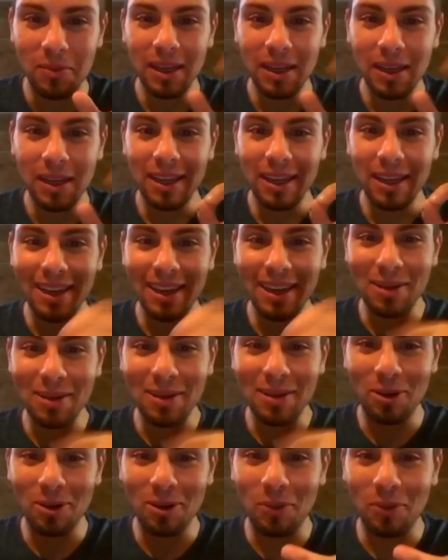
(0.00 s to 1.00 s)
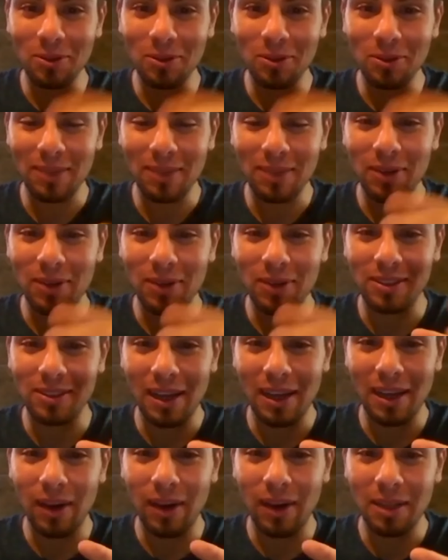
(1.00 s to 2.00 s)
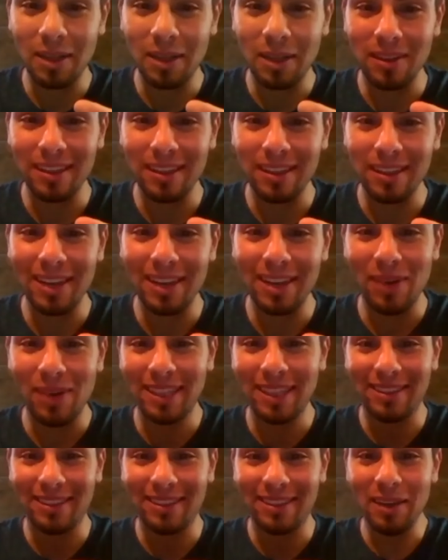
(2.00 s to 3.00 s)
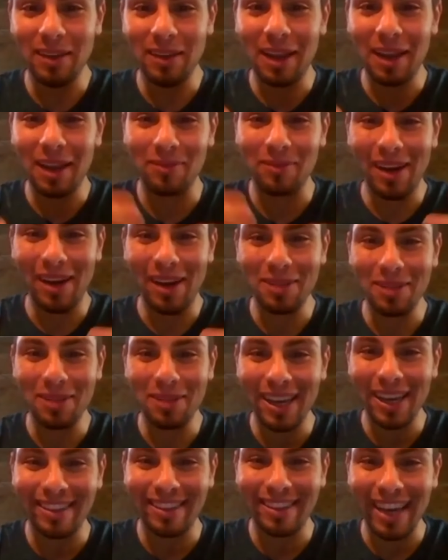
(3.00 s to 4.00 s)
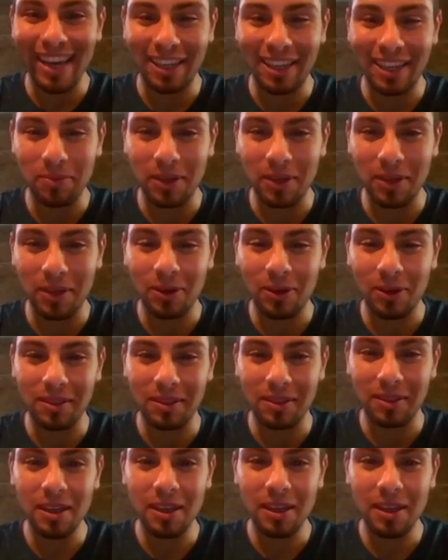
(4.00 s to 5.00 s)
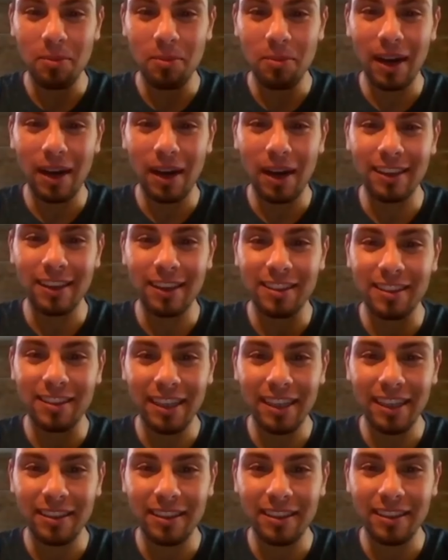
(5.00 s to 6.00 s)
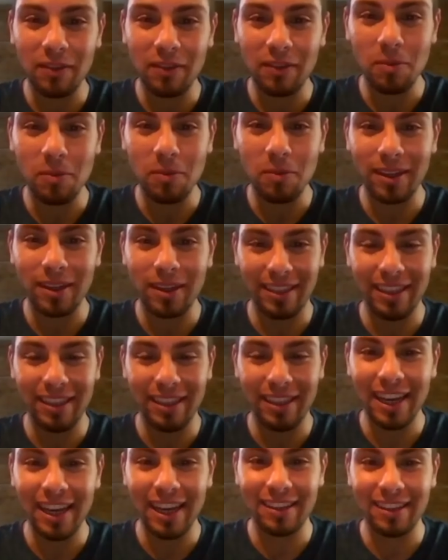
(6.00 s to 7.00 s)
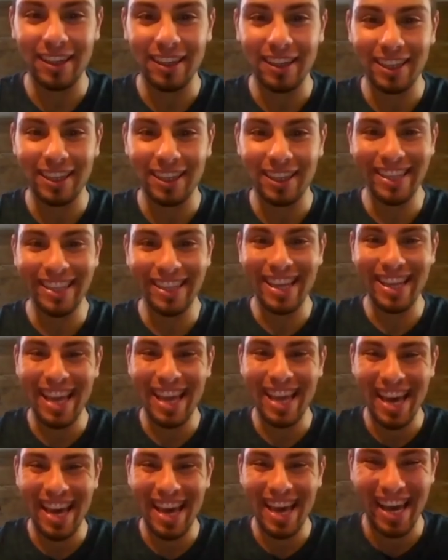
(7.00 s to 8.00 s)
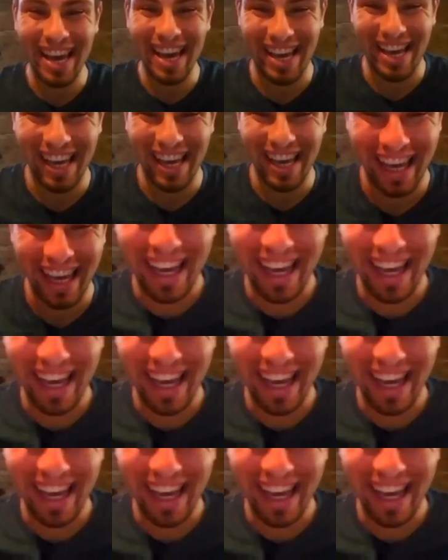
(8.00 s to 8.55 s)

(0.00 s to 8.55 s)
uh, don't post it because I might they might I might be attacked because Malta's ninety seven percent Catholic. All right.